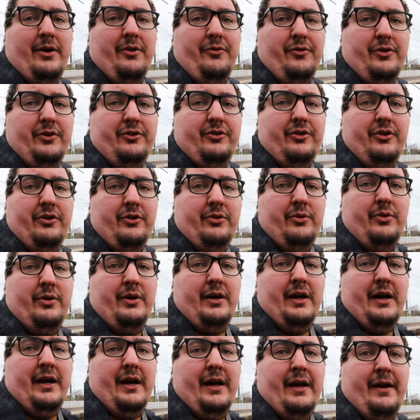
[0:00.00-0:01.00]
over to,
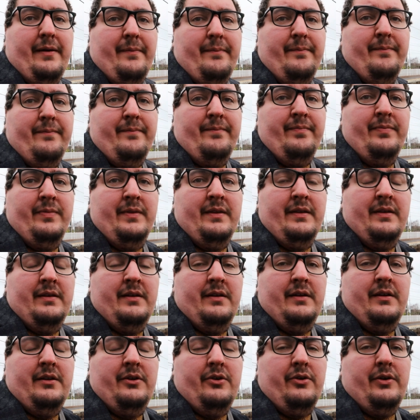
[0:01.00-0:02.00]

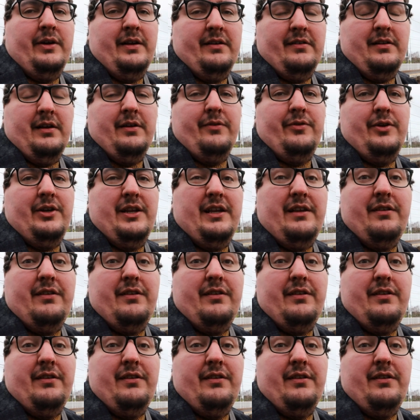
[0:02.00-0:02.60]
not East Lothian,